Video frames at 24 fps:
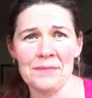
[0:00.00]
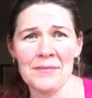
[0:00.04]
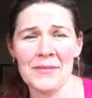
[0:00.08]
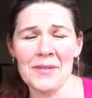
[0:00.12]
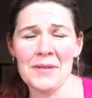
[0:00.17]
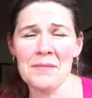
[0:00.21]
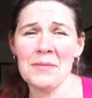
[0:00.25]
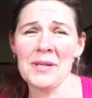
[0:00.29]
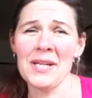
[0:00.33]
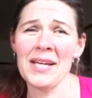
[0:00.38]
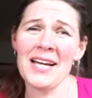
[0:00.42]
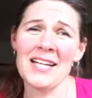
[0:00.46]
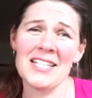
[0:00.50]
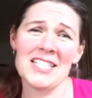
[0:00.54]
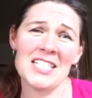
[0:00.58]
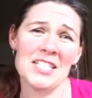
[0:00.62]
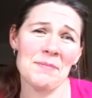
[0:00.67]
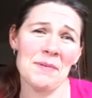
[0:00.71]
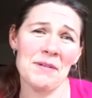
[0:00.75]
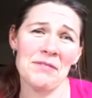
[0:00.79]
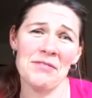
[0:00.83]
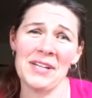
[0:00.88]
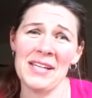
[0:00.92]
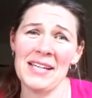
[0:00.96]
But it has to
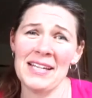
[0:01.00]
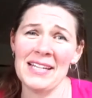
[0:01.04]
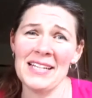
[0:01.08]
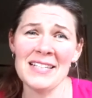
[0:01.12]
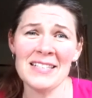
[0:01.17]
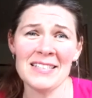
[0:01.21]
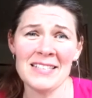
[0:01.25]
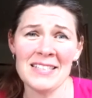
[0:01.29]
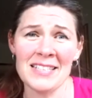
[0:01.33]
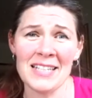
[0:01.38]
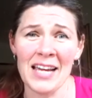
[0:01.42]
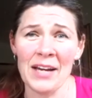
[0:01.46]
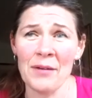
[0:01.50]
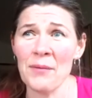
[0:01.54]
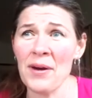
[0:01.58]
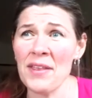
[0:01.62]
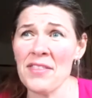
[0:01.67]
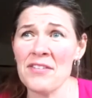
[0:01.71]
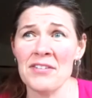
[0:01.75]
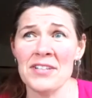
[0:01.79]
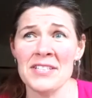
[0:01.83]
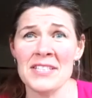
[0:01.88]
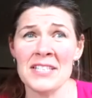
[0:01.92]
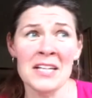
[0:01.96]
be realistic.
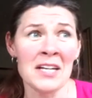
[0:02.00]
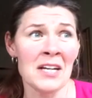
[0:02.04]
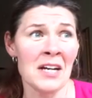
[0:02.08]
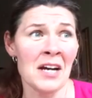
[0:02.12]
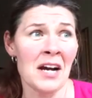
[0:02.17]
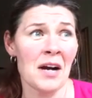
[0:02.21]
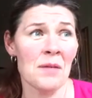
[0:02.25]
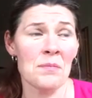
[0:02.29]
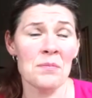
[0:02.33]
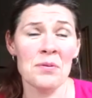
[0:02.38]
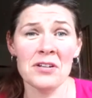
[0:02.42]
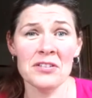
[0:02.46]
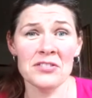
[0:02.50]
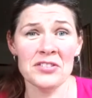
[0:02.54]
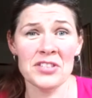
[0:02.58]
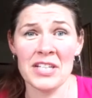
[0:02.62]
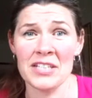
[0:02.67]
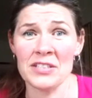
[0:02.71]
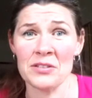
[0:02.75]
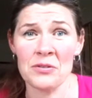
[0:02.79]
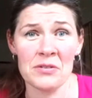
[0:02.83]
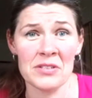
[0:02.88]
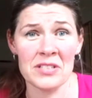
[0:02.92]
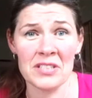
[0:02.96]
Whether it's a
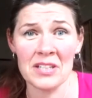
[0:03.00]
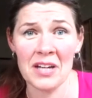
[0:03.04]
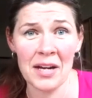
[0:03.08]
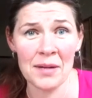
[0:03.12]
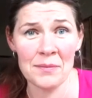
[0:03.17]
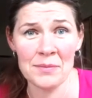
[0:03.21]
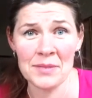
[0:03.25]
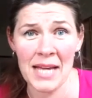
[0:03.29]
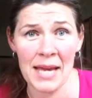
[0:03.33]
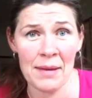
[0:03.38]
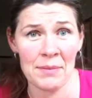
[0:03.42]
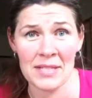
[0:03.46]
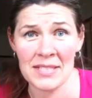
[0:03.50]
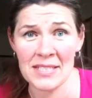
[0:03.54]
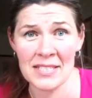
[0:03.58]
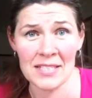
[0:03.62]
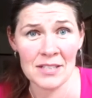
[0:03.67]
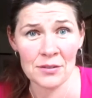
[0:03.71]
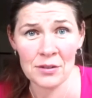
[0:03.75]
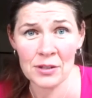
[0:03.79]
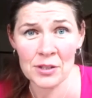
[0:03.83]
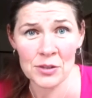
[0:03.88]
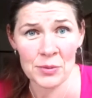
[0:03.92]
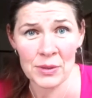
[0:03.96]
project or the timetable, it's still
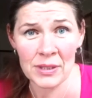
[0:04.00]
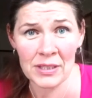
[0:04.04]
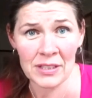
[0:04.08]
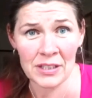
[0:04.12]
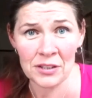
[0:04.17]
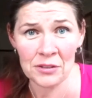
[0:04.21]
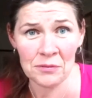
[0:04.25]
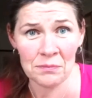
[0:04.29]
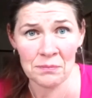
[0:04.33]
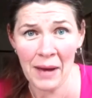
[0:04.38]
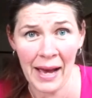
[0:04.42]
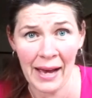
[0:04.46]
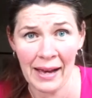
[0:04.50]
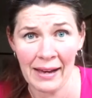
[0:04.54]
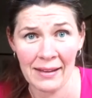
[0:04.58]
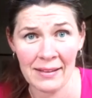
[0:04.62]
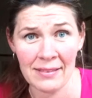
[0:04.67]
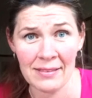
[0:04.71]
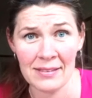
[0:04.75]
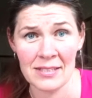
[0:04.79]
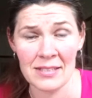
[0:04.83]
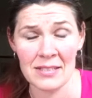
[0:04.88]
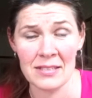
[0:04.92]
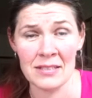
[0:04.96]
got to include
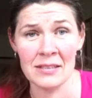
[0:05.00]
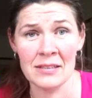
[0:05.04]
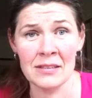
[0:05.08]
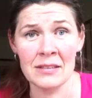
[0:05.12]
maths.